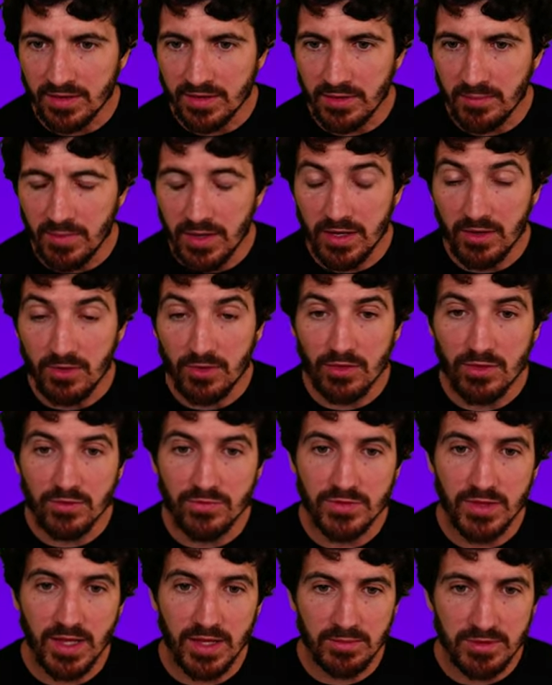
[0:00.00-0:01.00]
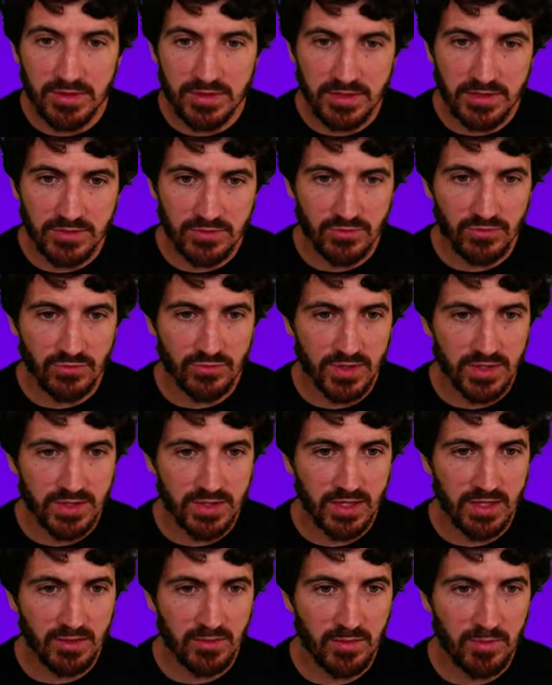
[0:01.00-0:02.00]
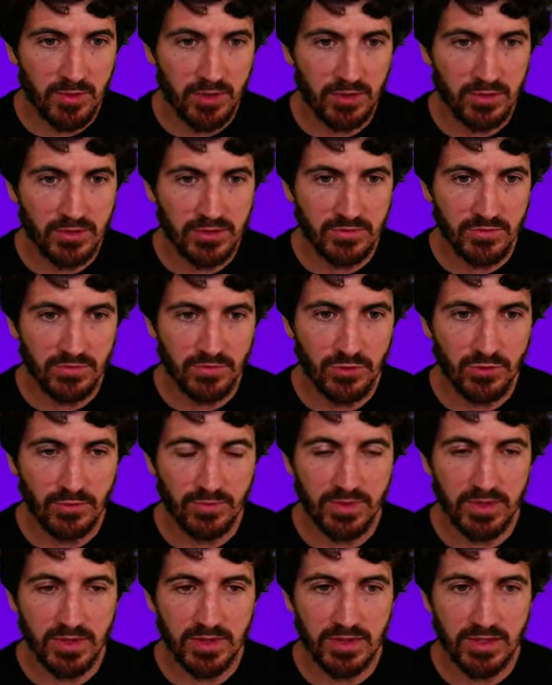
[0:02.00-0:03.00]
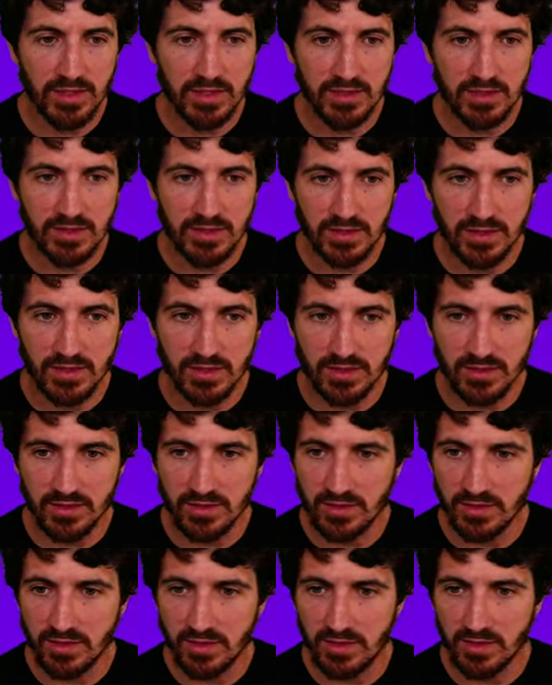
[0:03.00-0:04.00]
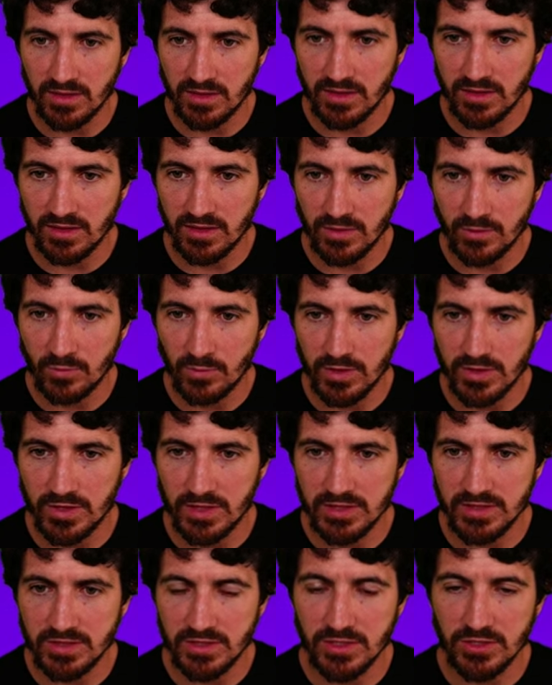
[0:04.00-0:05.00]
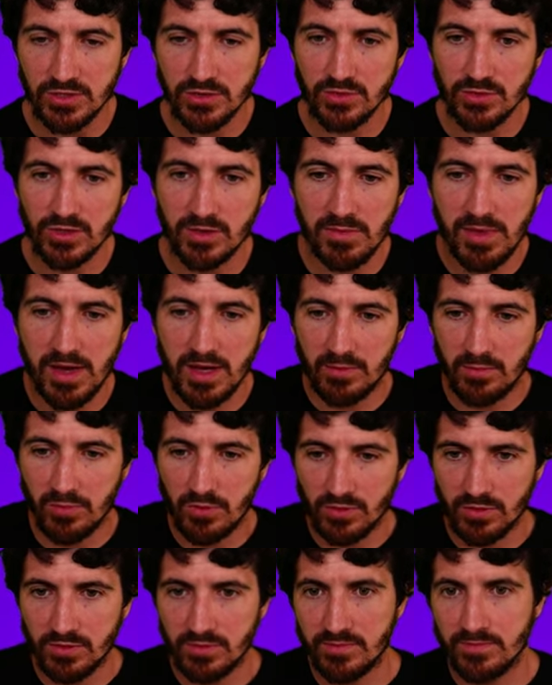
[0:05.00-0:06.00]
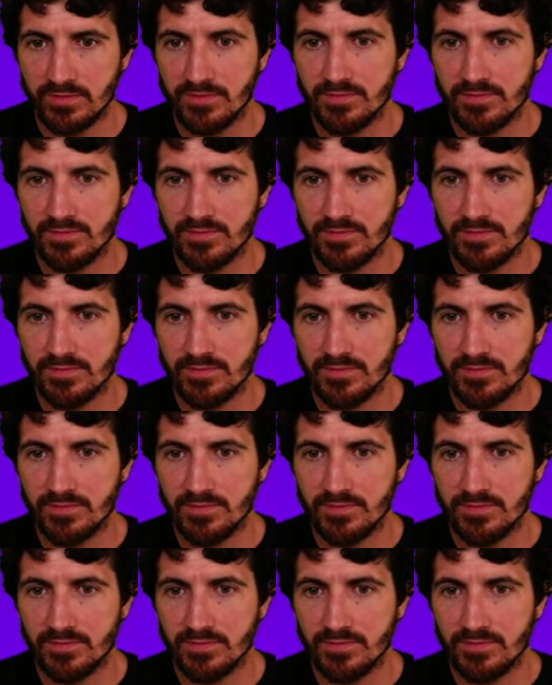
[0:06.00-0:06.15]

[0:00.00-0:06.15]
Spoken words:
The main goal of Llama is to run the Llama models in 4-bit integer quantization on a MacBook.